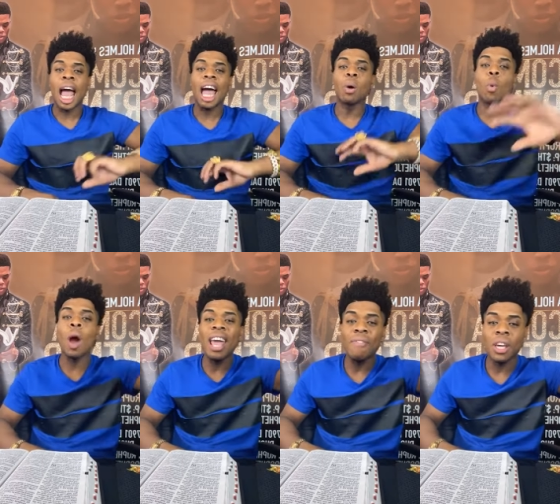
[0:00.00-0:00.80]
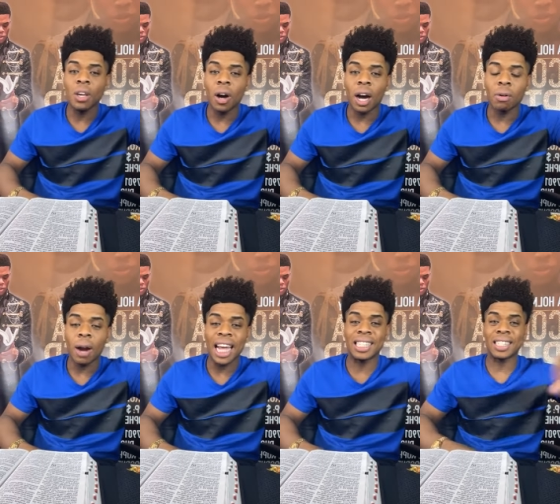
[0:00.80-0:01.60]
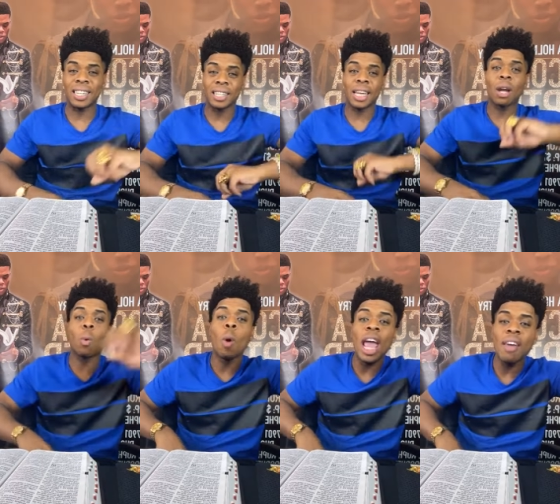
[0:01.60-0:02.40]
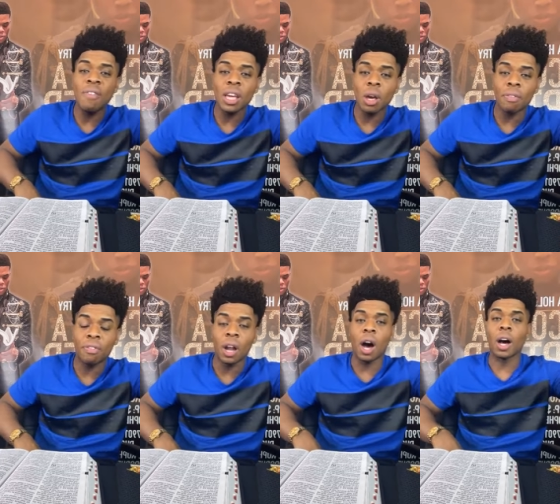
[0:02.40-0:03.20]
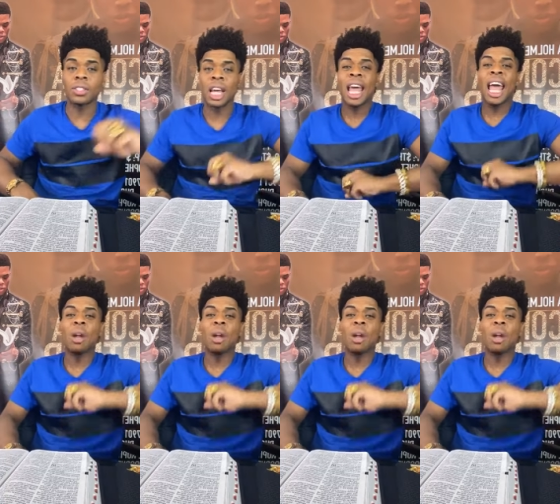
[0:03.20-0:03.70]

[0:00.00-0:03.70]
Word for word: and waiving your unrighteousness and waiving your flaws